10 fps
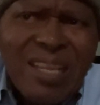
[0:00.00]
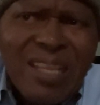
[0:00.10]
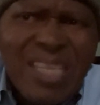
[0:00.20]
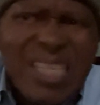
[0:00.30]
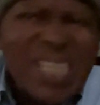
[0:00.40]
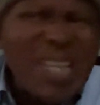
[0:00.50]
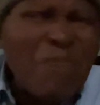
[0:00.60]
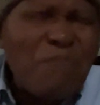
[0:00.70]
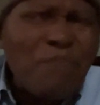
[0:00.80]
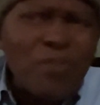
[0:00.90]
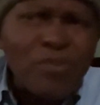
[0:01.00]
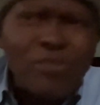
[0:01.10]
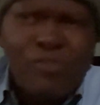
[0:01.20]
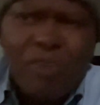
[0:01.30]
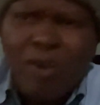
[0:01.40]
This is a
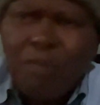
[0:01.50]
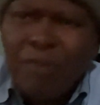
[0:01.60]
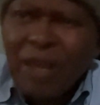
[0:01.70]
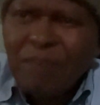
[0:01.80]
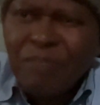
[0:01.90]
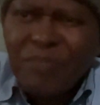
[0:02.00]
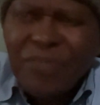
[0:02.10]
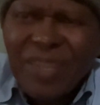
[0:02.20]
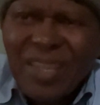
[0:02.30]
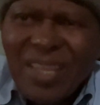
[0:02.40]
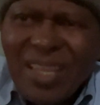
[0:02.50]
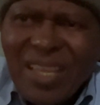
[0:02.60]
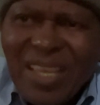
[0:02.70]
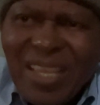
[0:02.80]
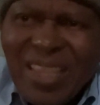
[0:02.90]
problem.
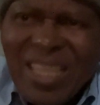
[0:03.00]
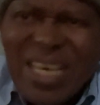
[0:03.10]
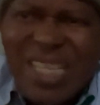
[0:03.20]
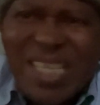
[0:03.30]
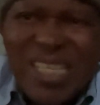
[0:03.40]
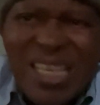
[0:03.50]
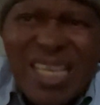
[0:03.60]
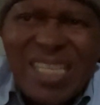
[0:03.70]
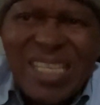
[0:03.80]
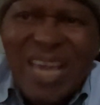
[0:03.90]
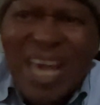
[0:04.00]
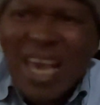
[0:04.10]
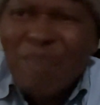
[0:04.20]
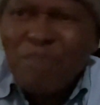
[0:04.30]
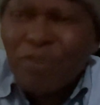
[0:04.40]
This is
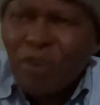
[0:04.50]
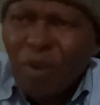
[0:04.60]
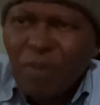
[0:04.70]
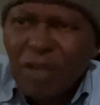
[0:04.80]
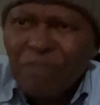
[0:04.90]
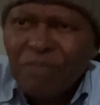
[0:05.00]
a problem.